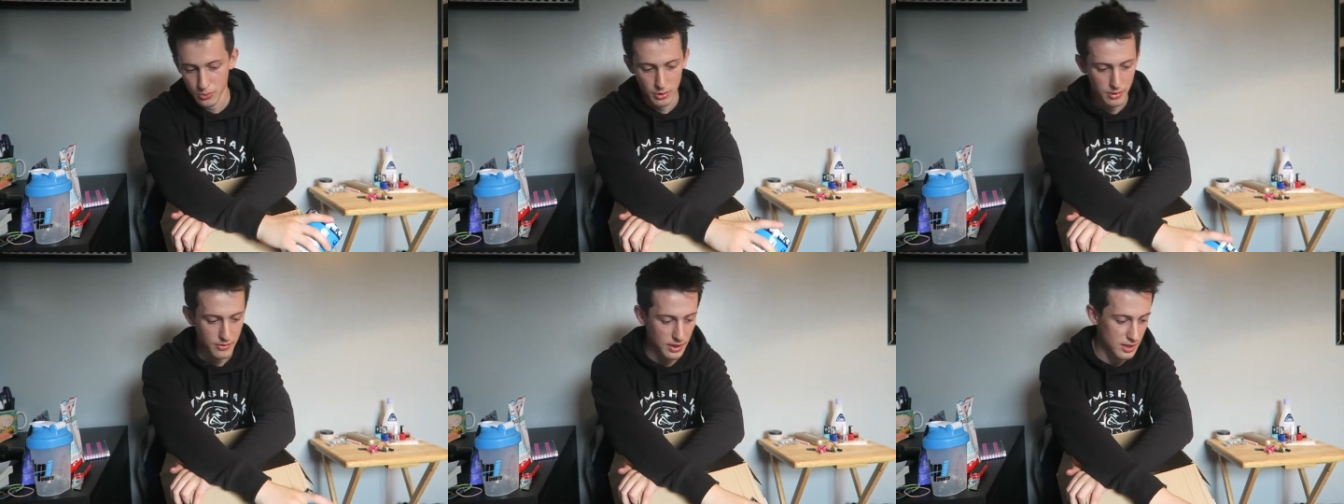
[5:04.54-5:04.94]

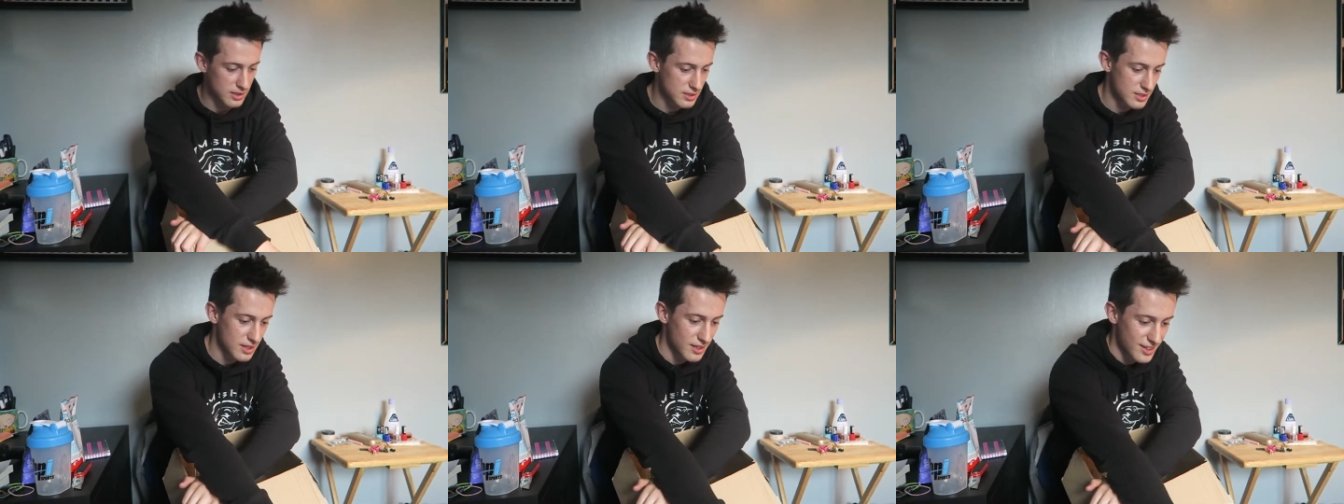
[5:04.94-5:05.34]
wherever that
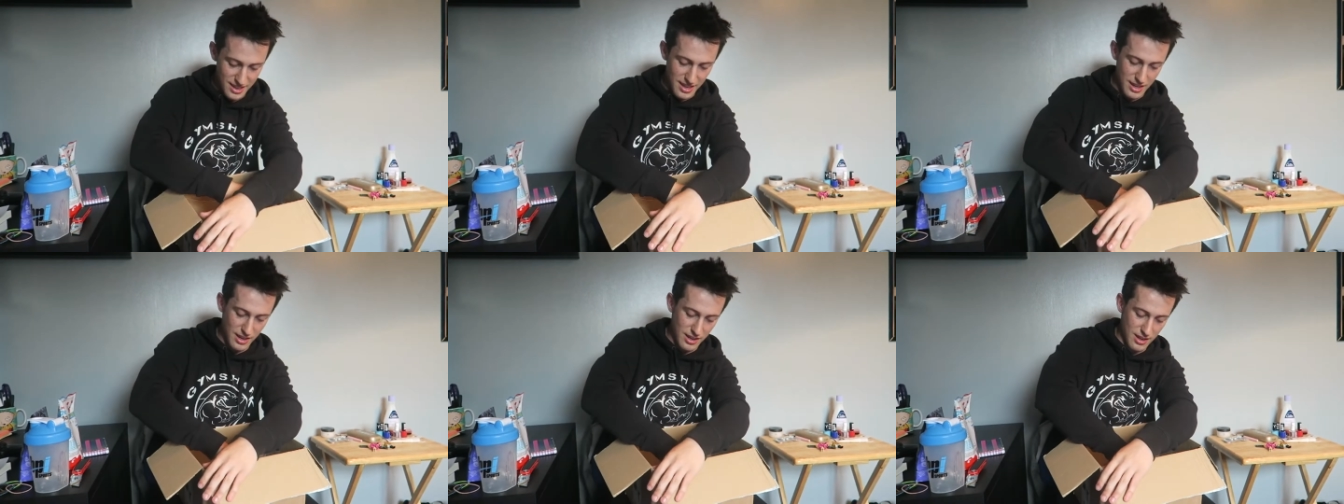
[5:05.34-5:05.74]
is.
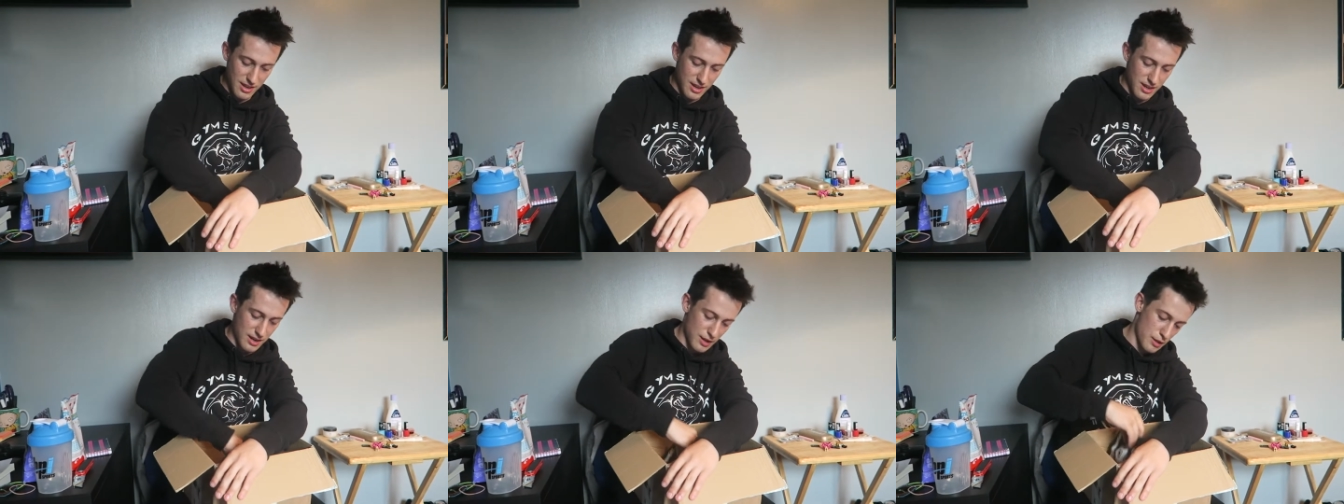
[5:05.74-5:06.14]
And
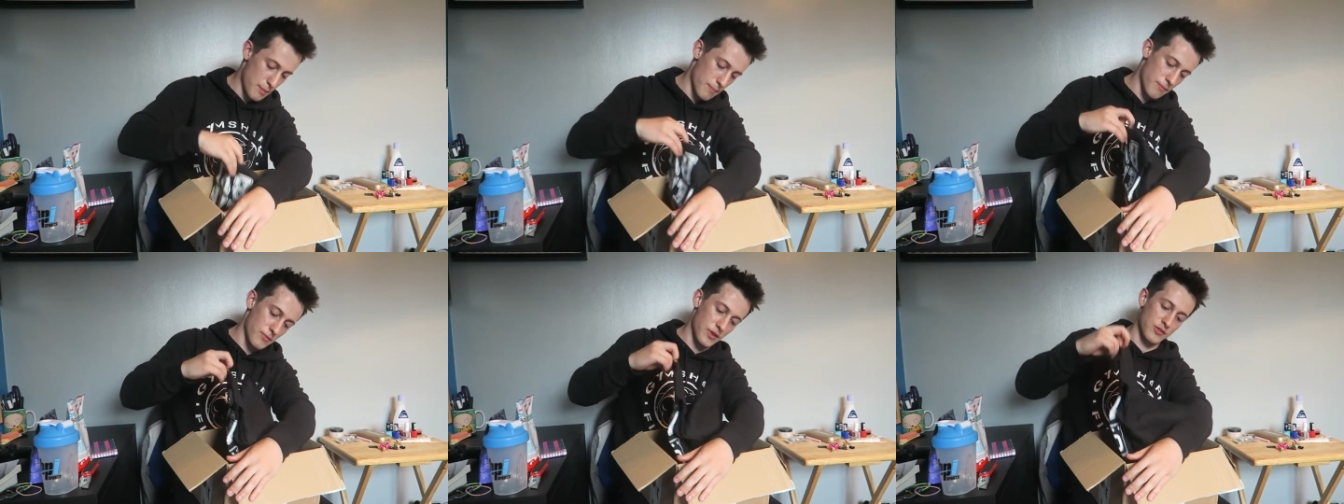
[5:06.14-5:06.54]
then
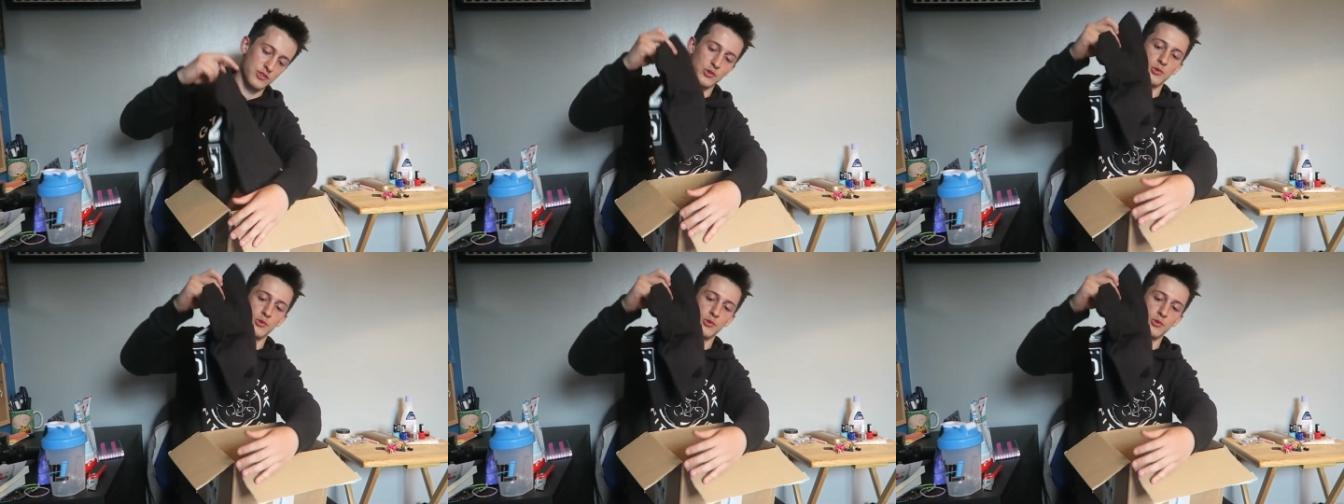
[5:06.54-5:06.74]
they've